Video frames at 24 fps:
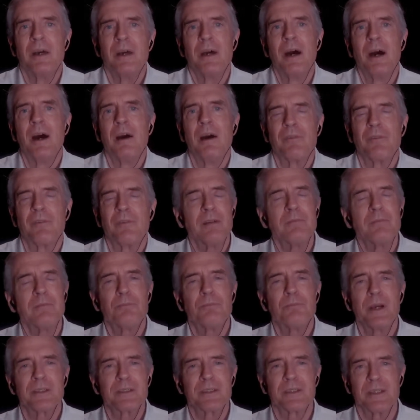of
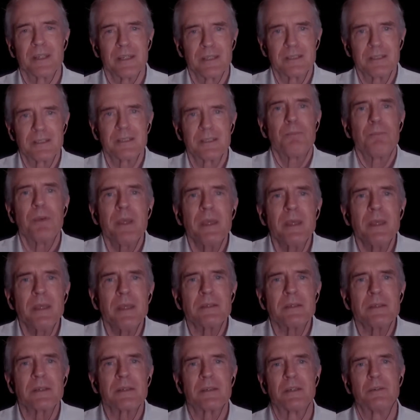unprecedented
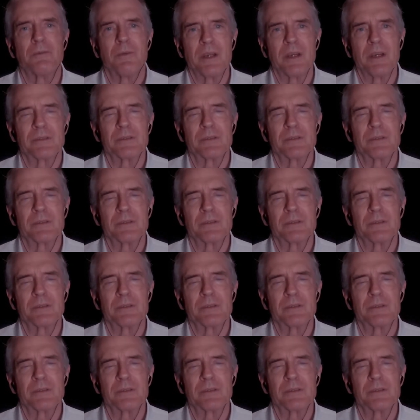peace to race